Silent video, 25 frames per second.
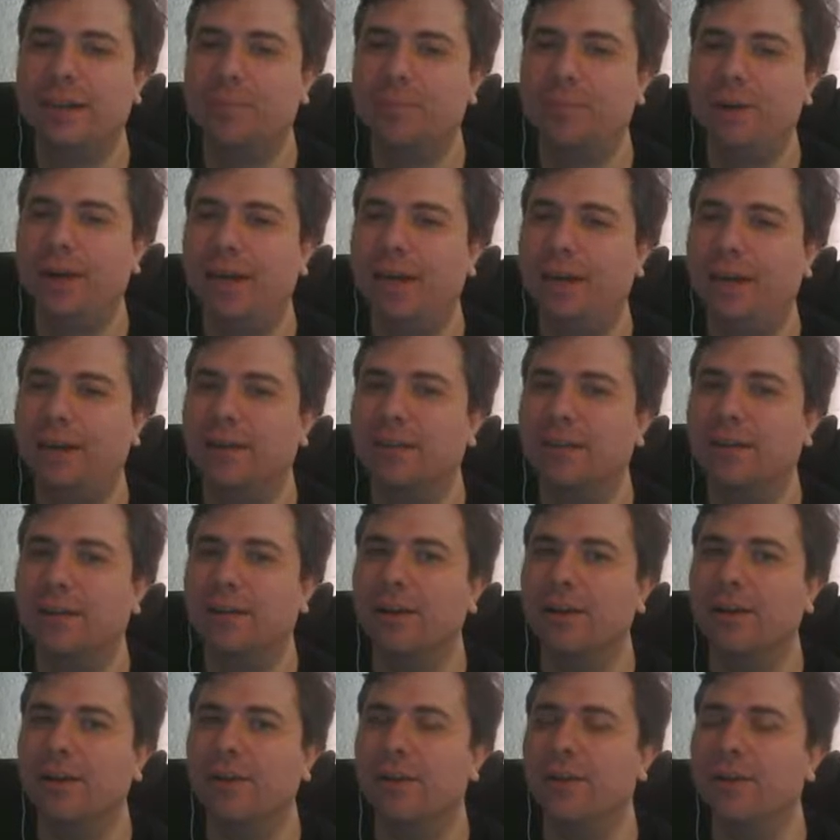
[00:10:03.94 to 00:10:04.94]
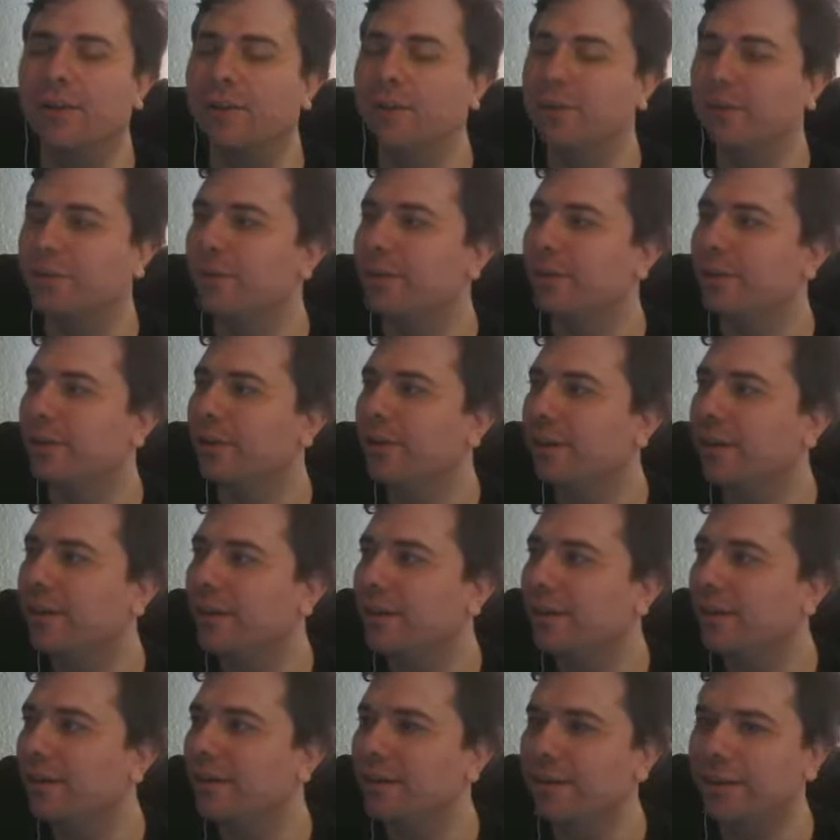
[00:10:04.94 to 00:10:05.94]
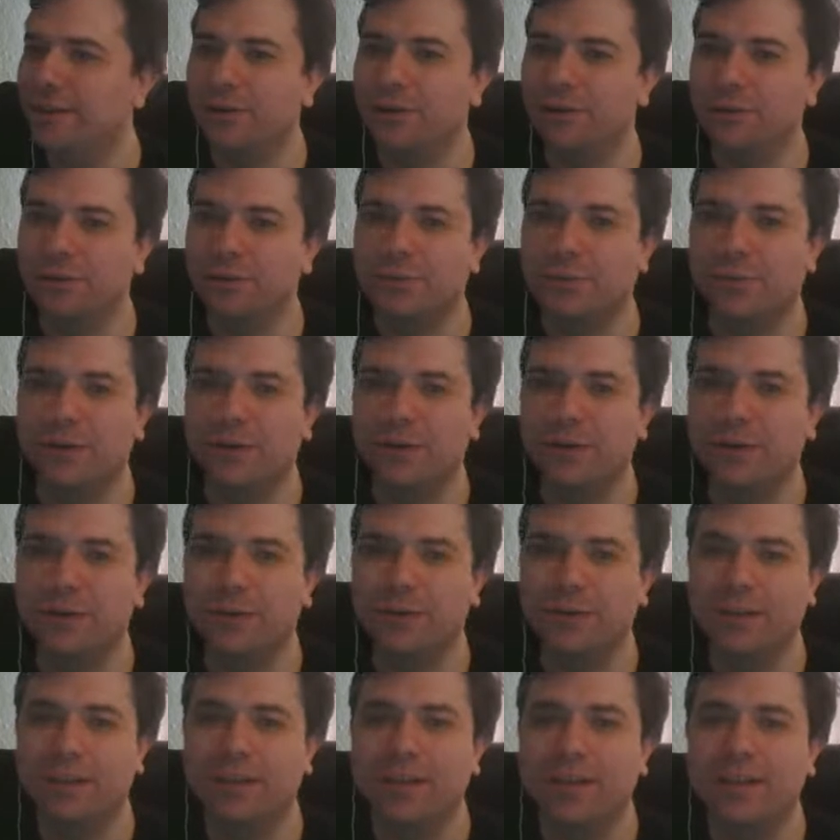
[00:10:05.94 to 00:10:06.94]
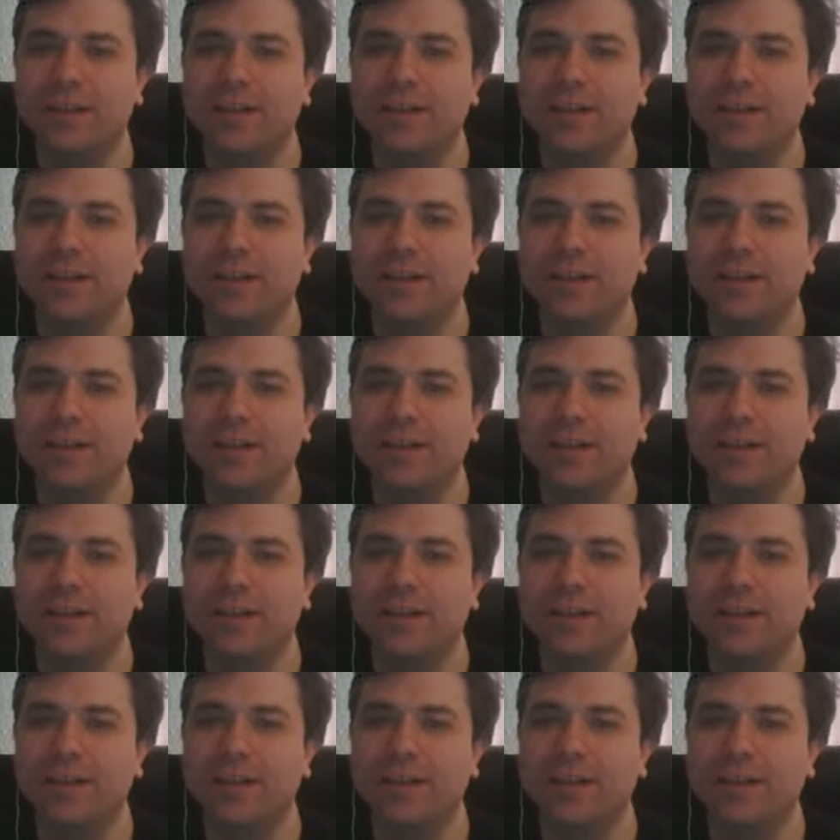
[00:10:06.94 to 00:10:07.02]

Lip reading: appeal of the old world